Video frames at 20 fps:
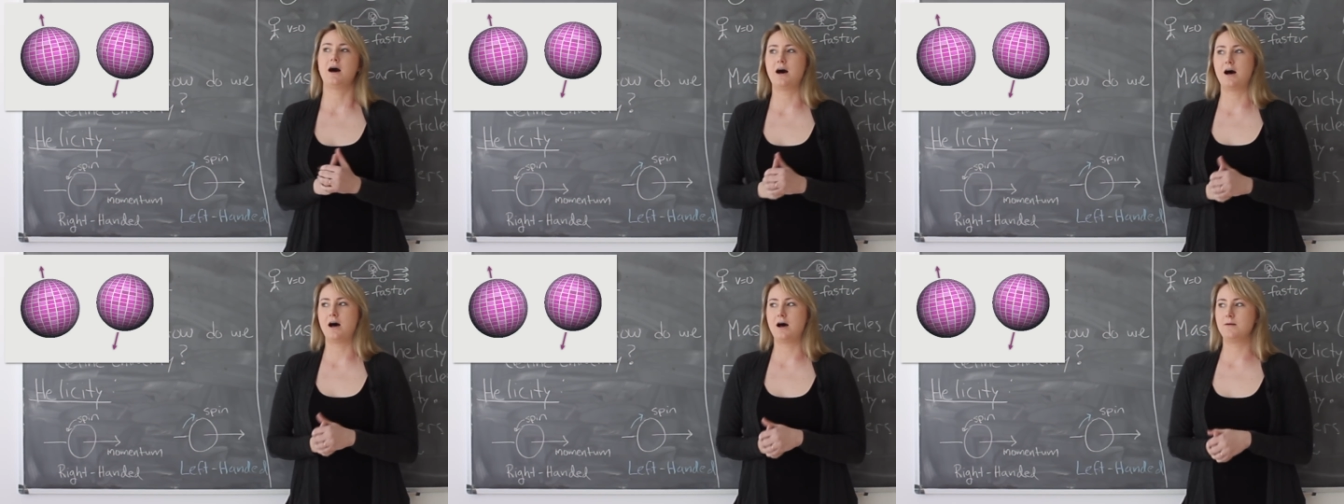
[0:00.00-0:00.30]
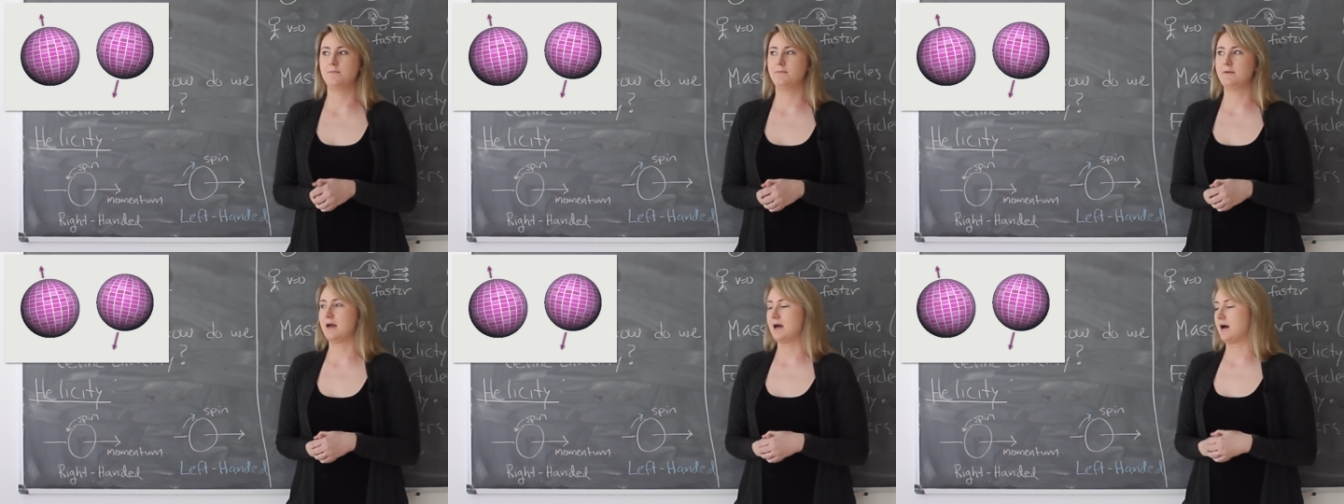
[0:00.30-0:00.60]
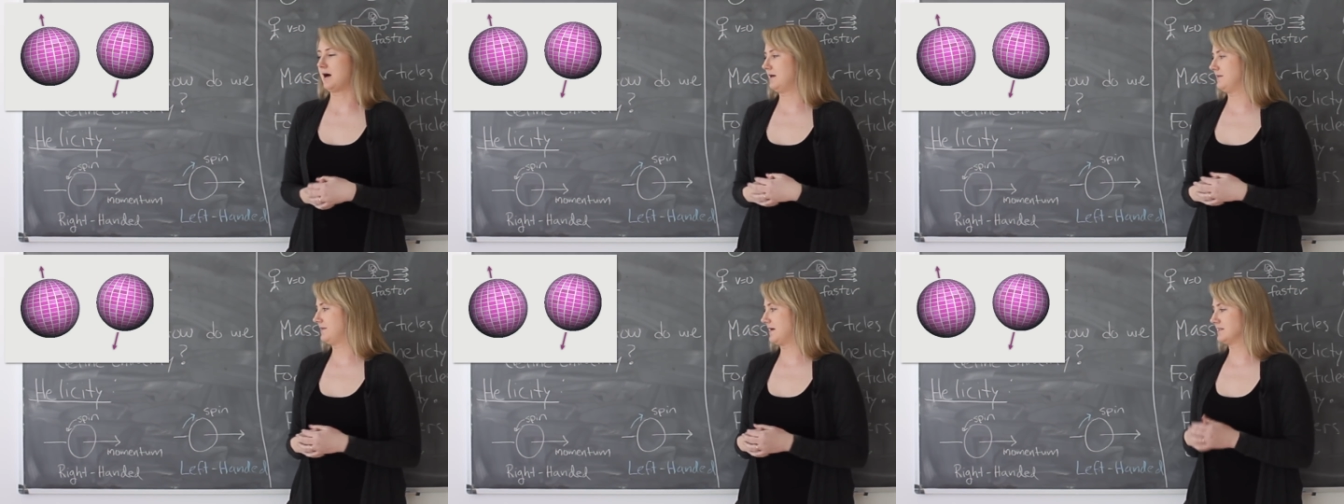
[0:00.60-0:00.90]
Um,
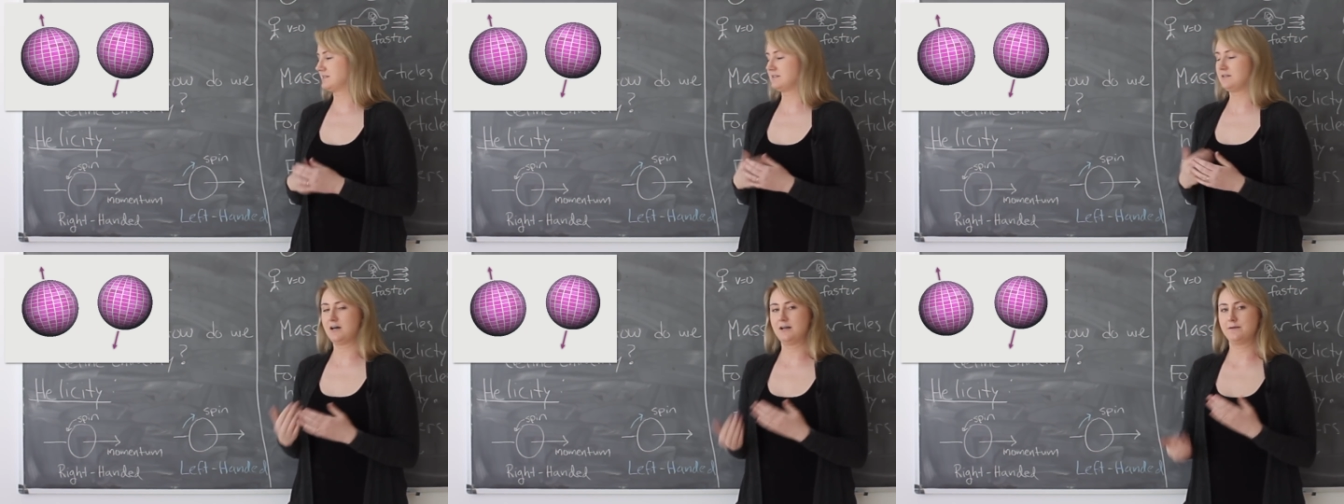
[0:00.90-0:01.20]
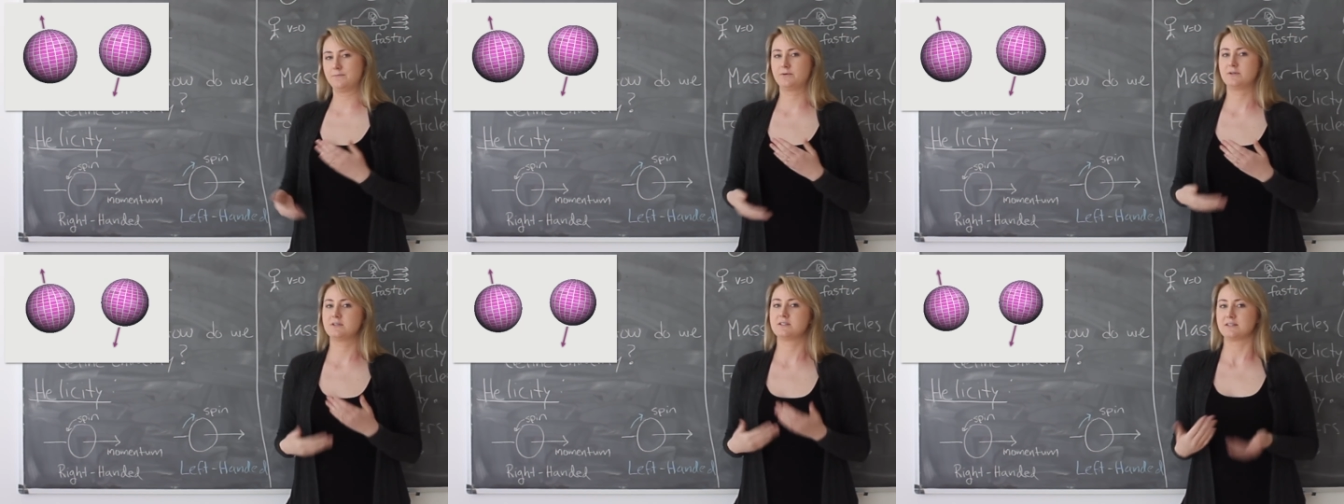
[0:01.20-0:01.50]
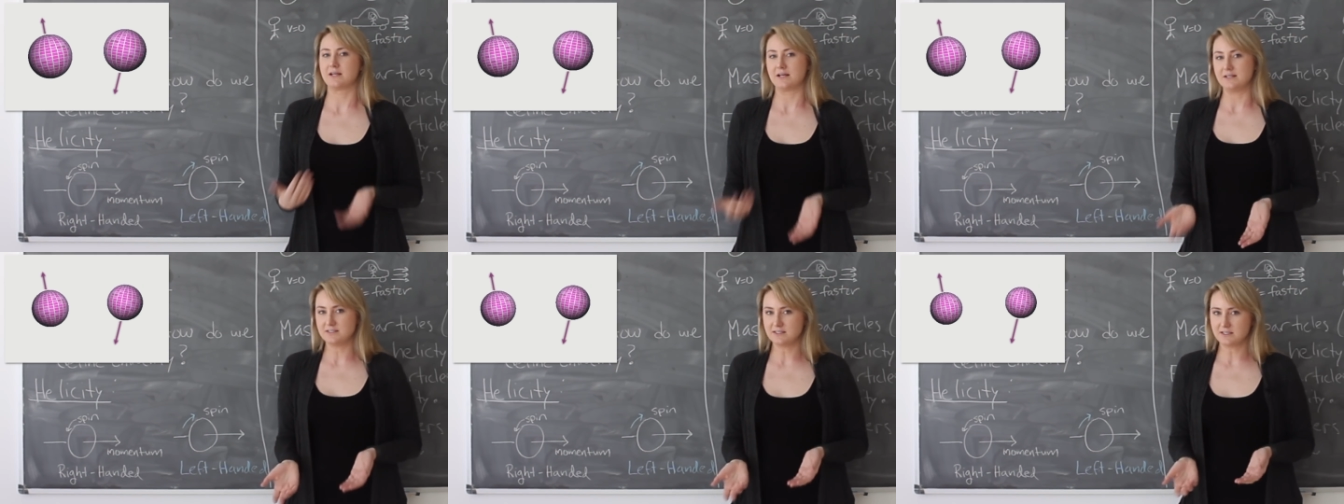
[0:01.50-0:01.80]
that's not
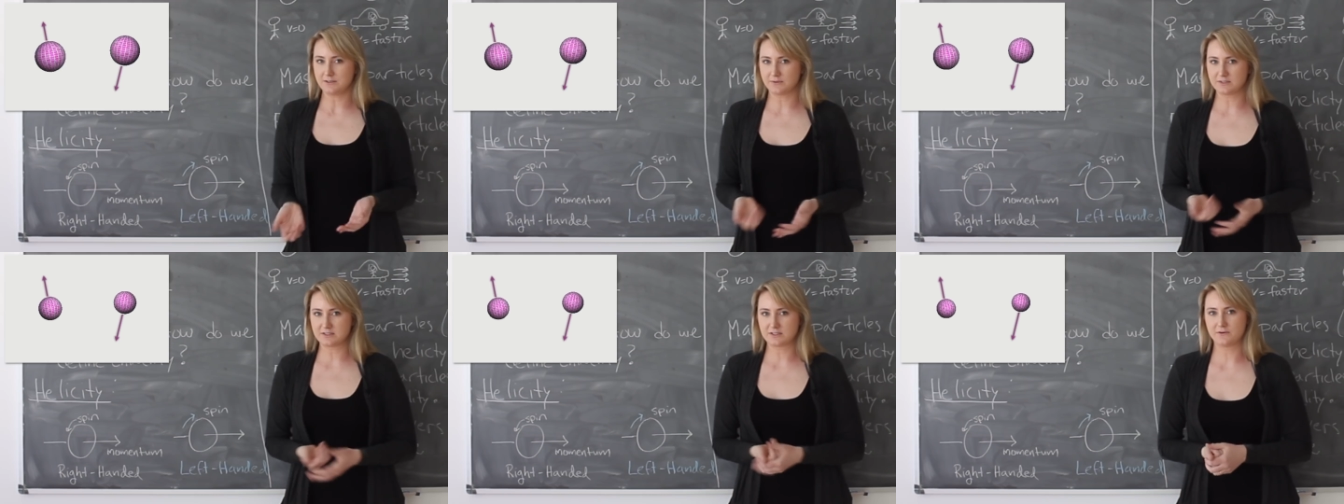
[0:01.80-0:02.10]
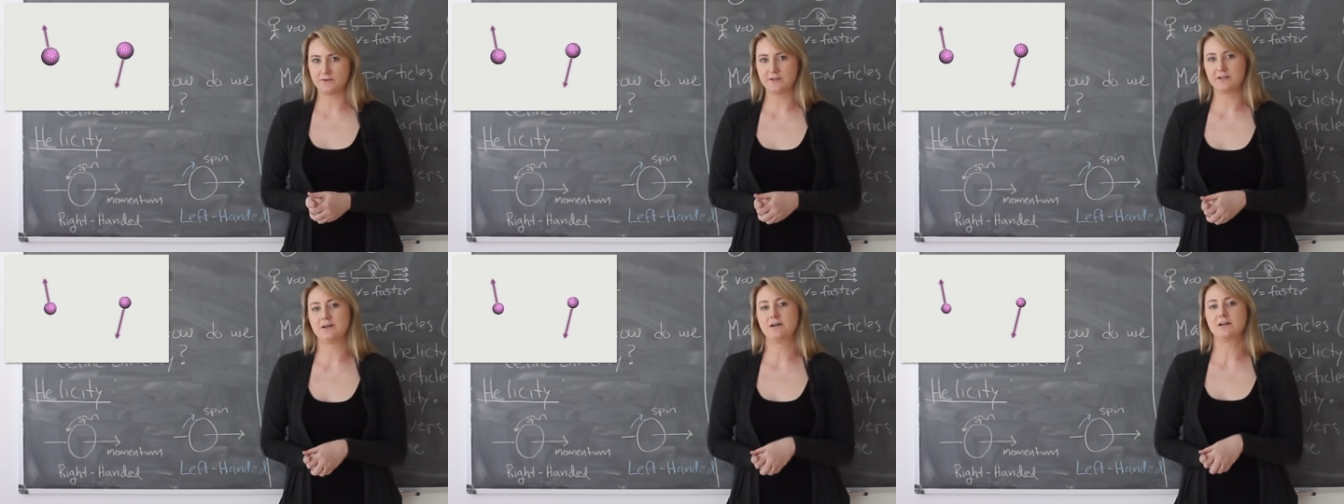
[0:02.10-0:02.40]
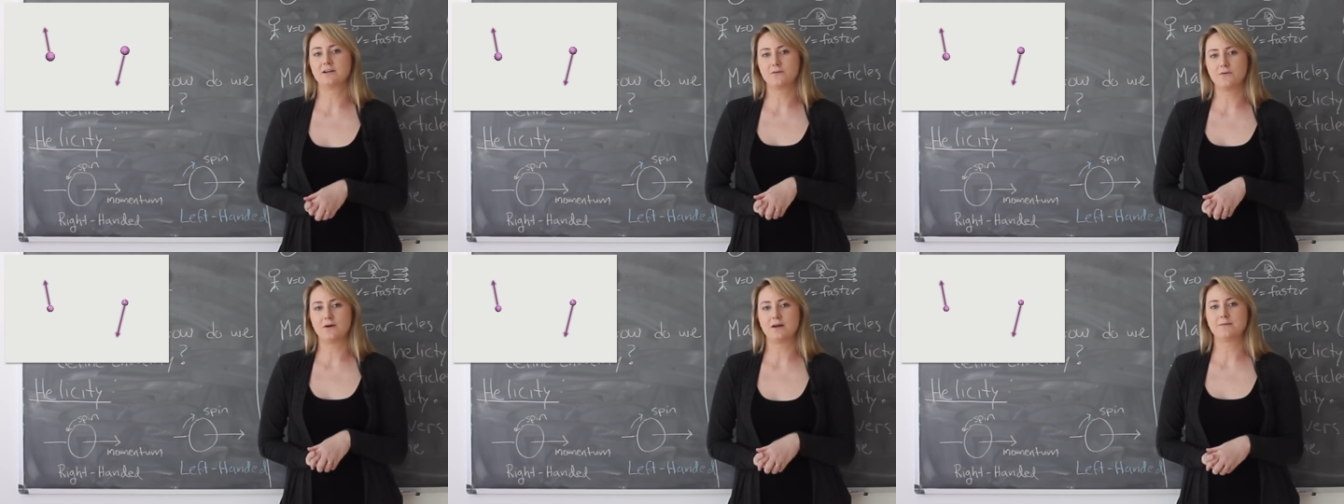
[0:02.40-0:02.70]
precisely what's going
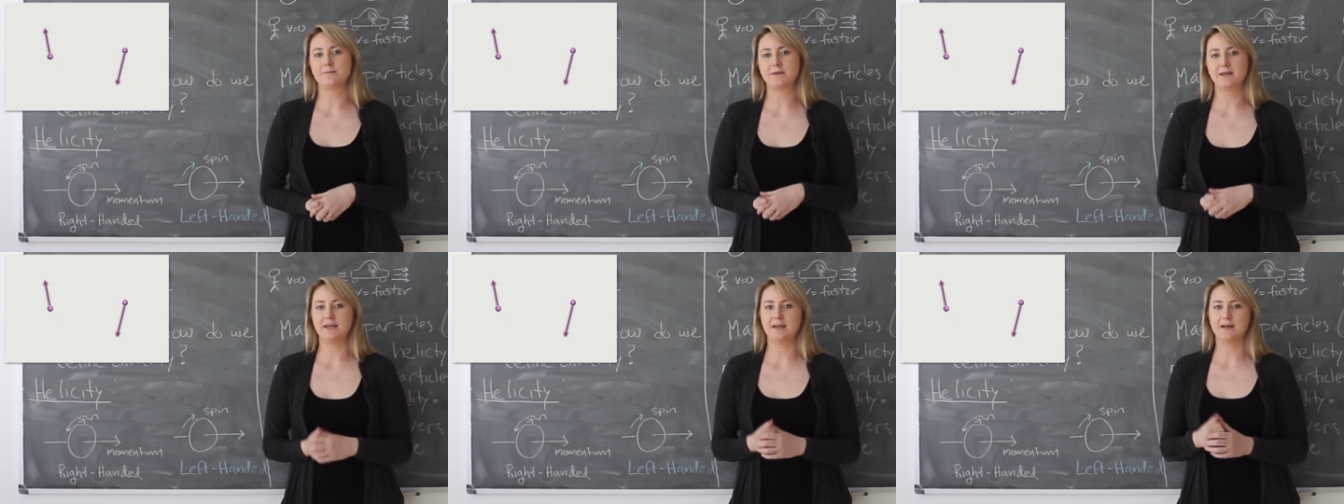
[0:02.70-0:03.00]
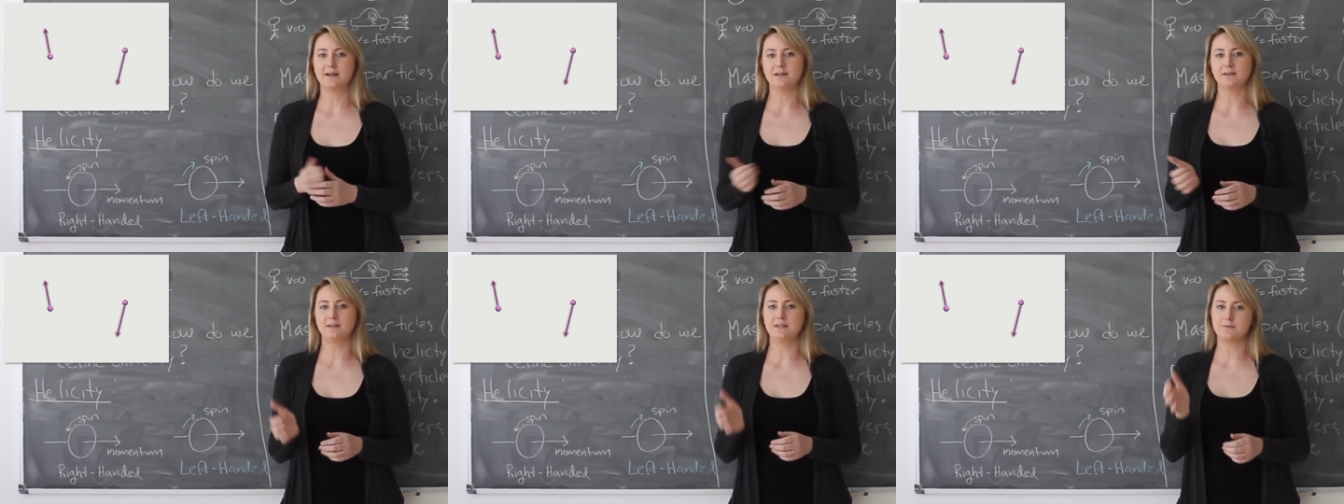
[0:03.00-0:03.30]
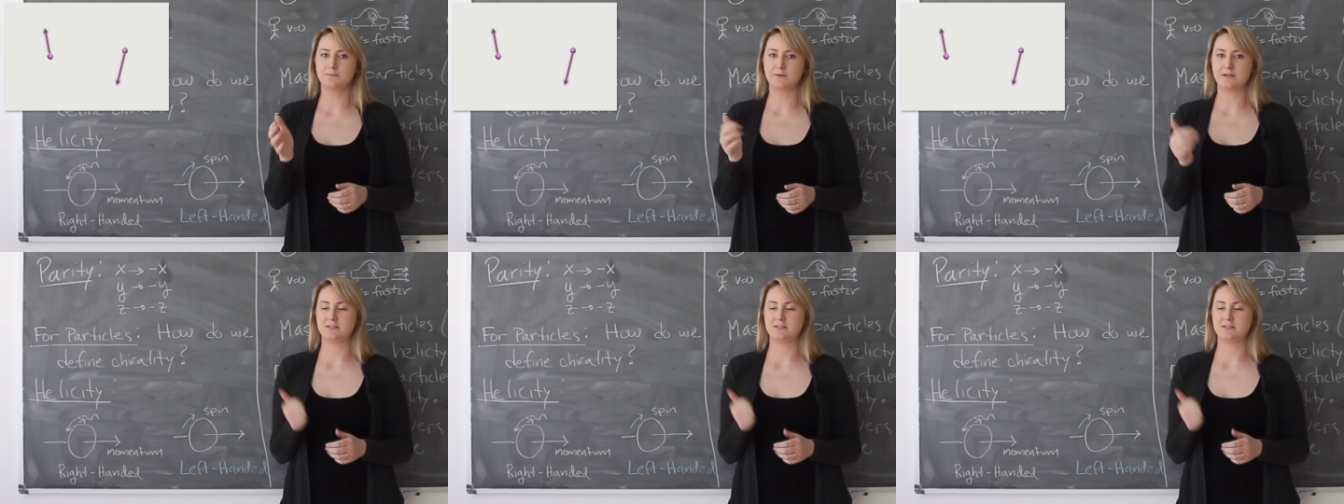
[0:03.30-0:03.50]
on quantum mechanically,